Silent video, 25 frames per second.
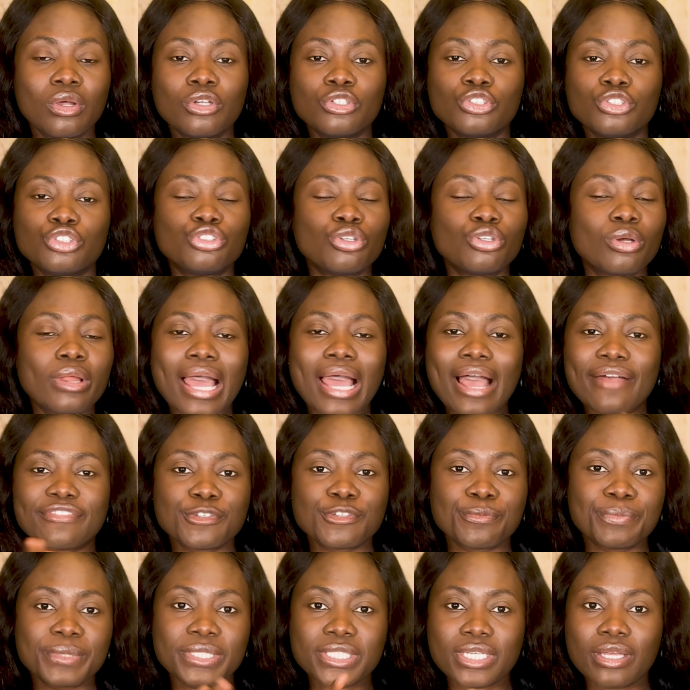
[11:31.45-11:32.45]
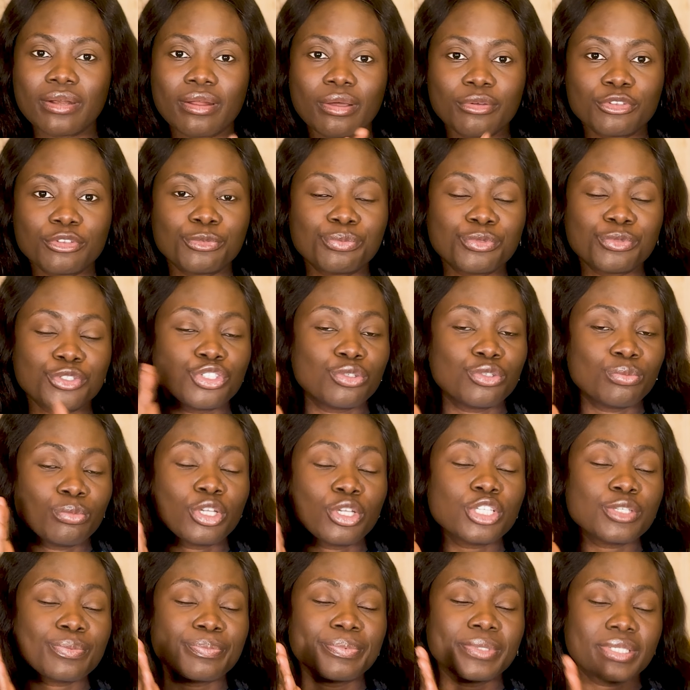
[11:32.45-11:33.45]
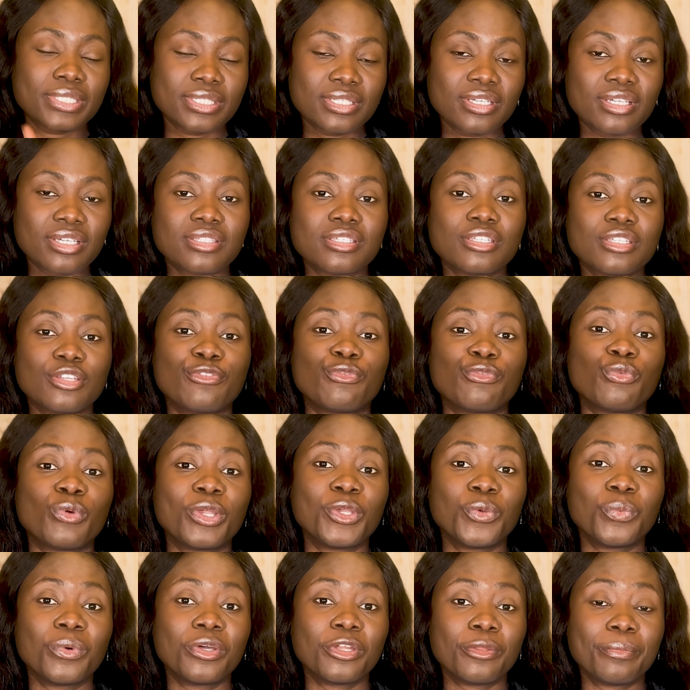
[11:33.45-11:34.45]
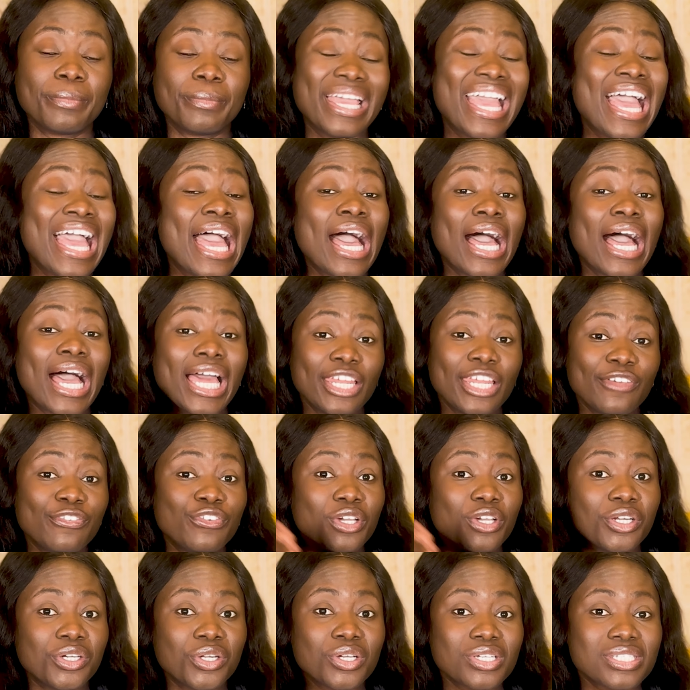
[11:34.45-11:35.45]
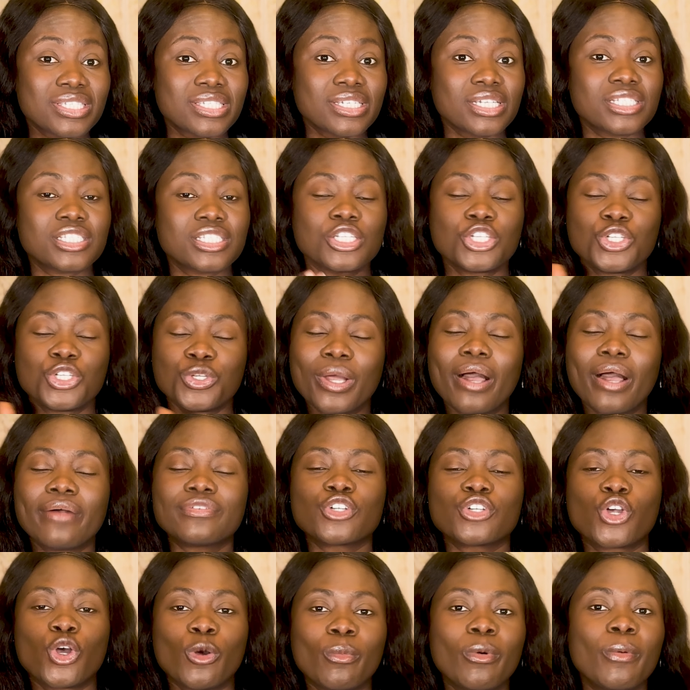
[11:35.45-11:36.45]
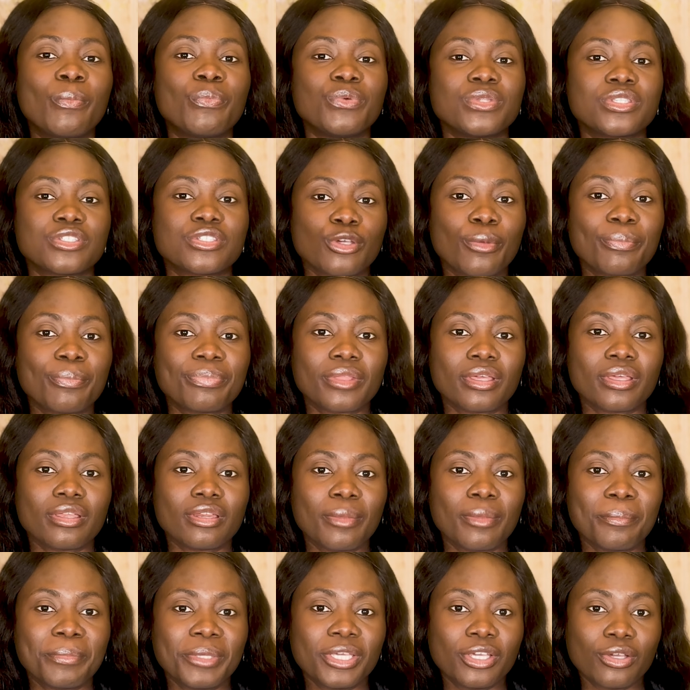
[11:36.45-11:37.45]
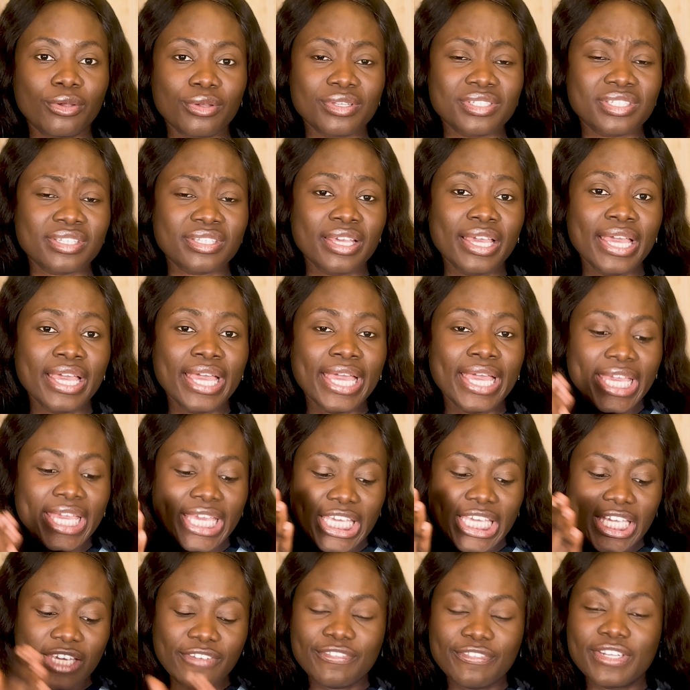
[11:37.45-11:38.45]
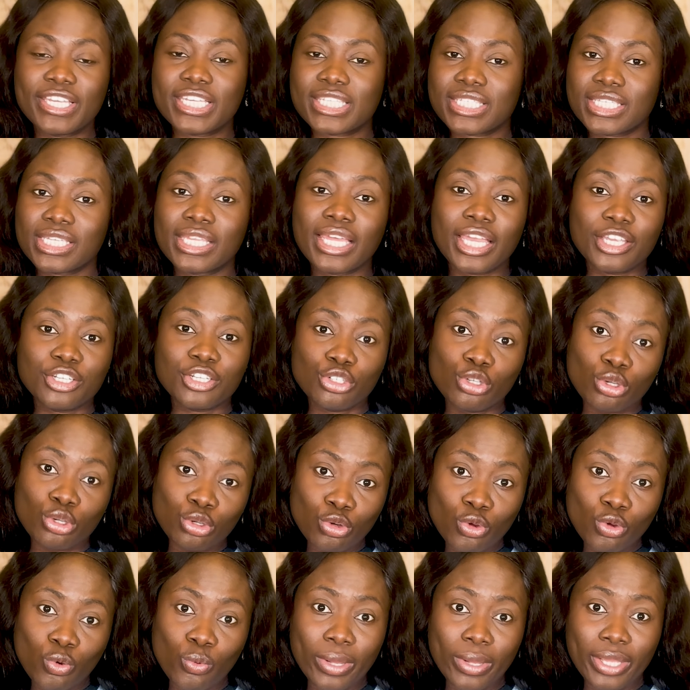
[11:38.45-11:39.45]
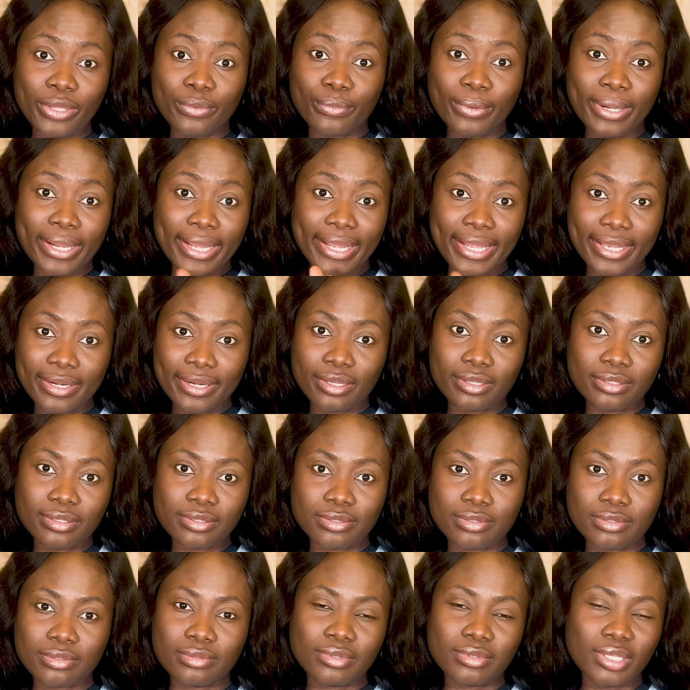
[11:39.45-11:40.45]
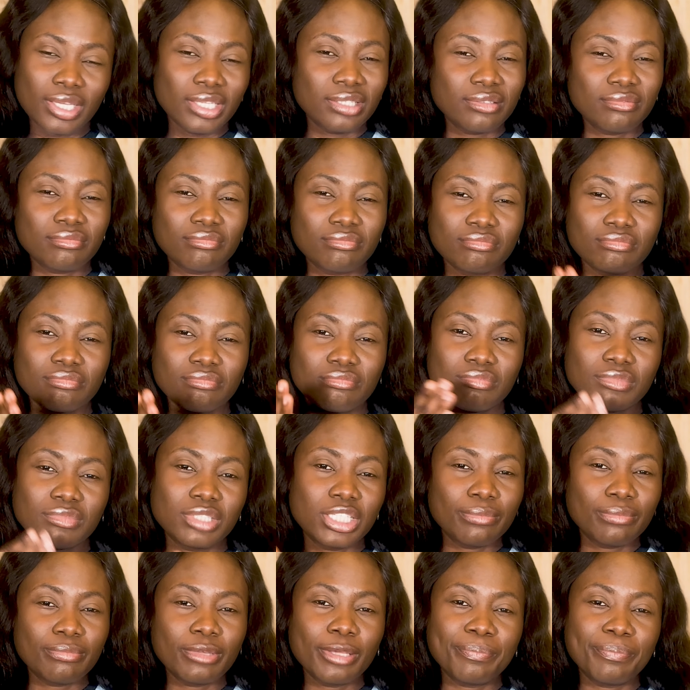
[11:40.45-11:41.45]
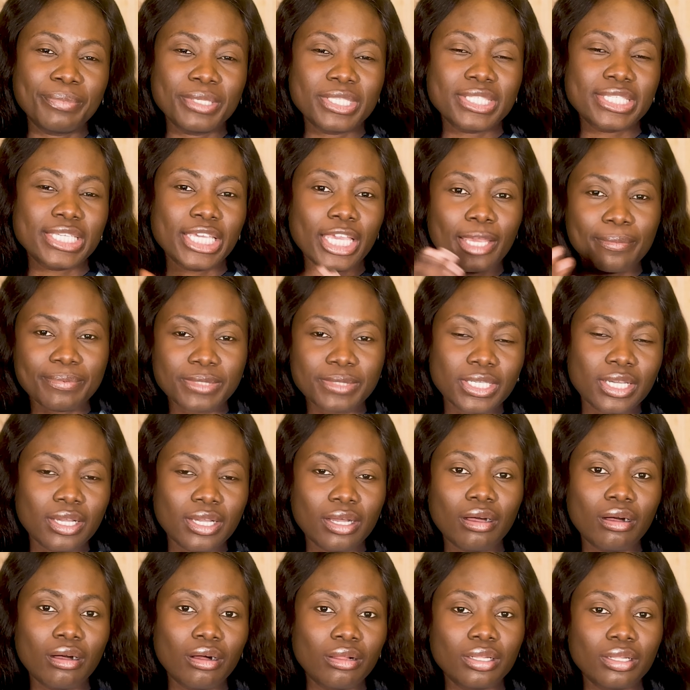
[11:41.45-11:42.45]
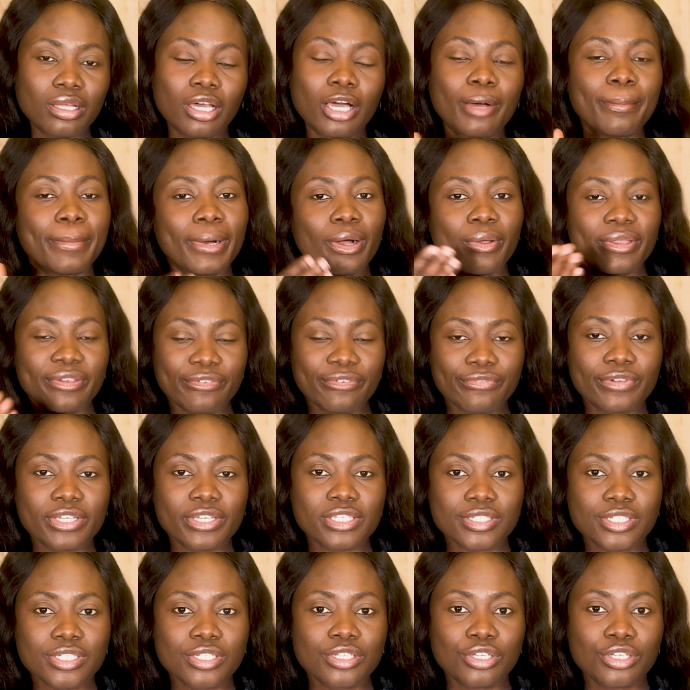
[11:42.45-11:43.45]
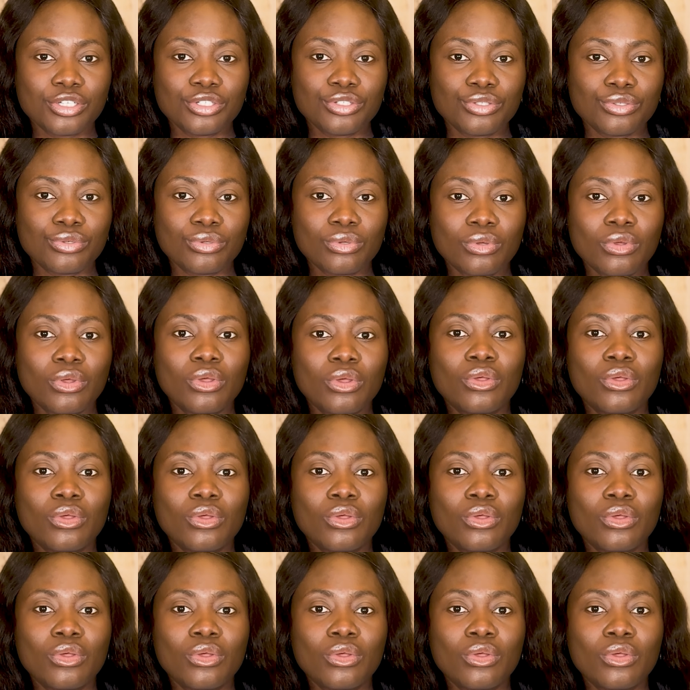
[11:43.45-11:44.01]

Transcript: You don't have to beat around the bush. You must be certain of where you want to be. And if you're not certain, you have to come up with something, because if they see that you don't know where you are headed to, then they may be skeptical about investing in you.